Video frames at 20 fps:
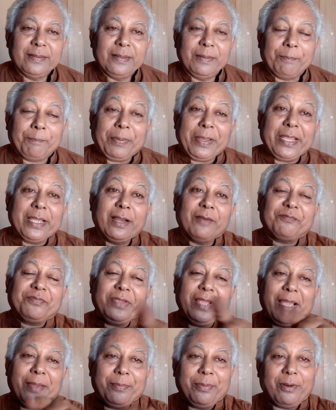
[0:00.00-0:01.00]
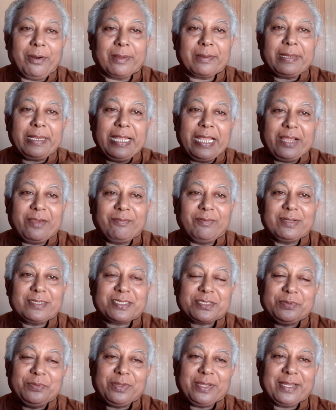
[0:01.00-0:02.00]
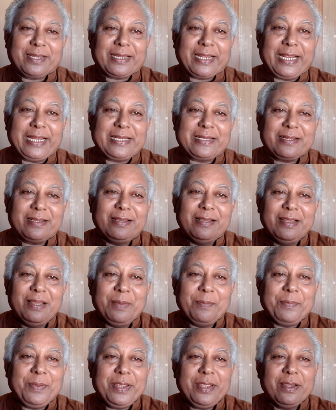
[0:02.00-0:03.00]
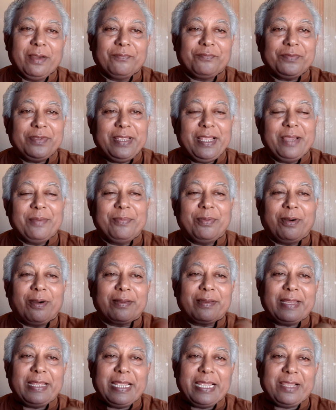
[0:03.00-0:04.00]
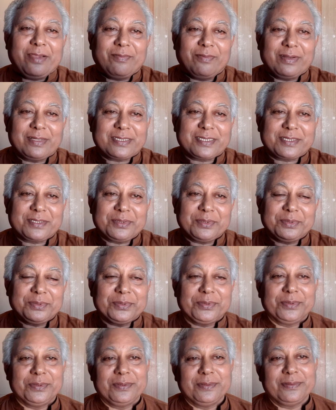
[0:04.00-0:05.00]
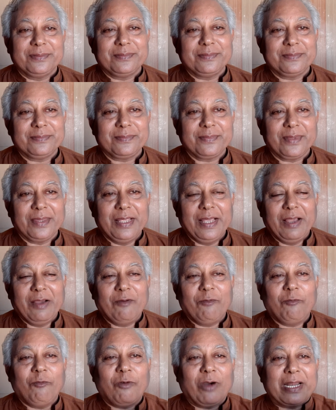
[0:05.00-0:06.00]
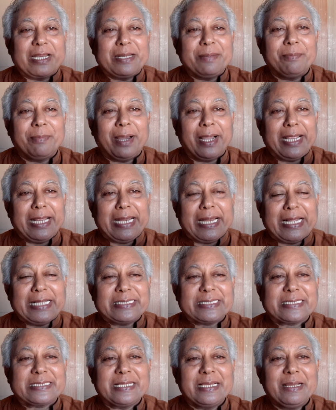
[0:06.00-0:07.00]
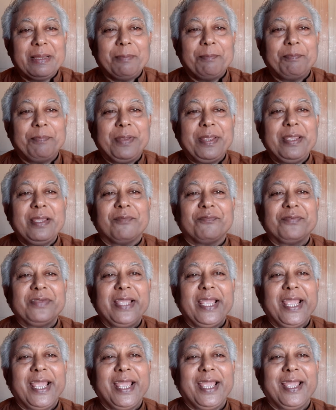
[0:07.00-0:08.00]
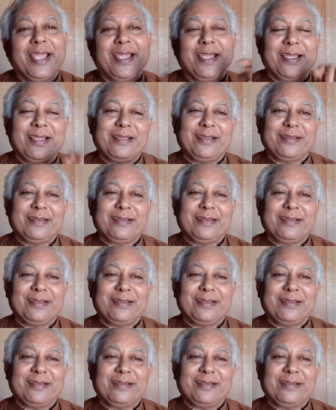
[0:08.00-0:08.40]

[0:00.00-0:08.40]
P of A bar equals to, we can write P of A bar equals to 1 minus P of A.